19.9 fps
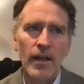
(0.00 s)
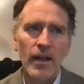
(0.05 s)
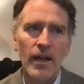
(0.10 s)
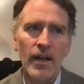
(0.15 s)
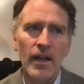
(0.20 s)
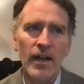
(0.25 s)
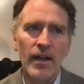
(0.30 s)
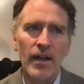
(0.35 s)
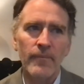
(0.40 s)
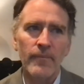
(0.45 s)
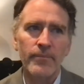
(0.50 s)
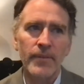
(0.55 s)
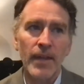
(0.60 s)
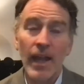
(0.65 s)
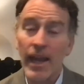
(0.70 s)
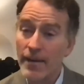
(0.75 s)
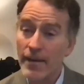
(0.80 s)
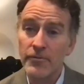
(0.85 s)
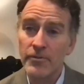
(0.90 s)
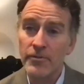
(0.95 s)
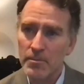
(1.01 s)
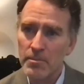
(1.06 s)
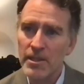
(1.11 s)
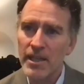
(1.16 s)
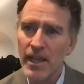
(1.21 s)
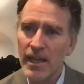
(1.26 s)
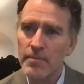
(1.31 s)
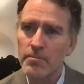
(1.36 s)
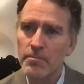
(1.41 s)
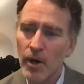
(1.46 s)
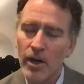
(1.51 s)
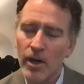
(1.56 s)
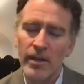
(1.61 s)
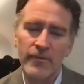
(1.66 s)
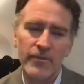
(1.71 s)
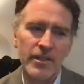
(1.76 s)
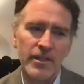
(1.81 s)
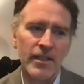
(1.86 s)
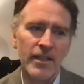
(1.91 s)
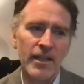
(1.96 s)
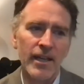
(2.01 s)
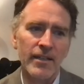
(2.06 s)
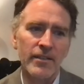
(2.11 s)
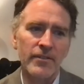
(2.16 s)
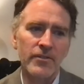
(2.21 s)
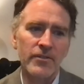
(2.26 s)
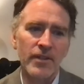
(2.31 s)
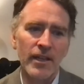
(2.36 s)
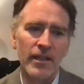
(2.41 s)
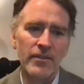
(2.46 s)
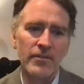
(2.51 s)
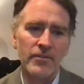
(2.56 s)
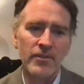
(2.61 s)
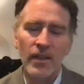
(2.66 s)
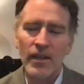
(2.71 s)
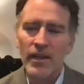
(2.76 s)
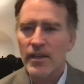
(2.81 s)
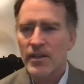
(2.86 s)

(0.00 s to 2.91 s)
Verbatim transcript: um, after it became part of the United States,